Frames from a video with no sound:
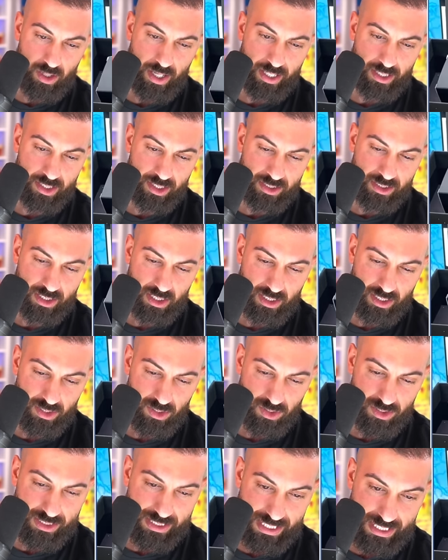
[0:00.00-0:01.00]
Like just the
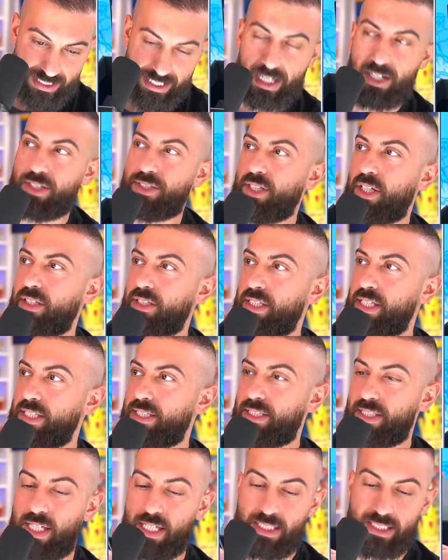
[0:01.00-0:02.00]
little details on
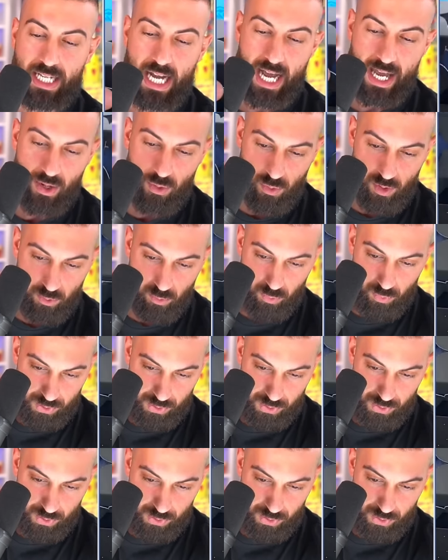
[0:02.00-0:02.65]
this is kind of what